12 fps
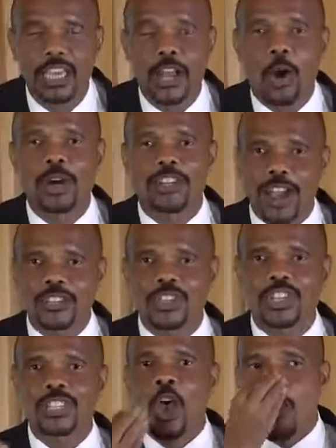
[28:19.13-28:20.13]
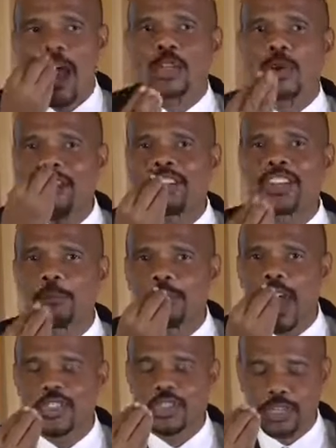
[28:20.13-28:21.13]
our nostrils. What do we have in our
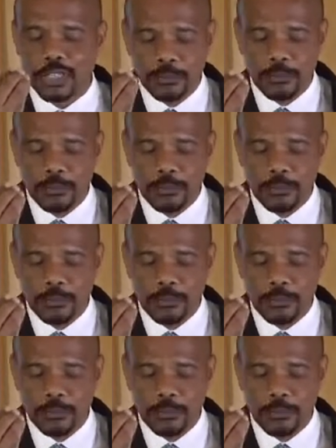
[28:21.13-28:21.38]
nostrils?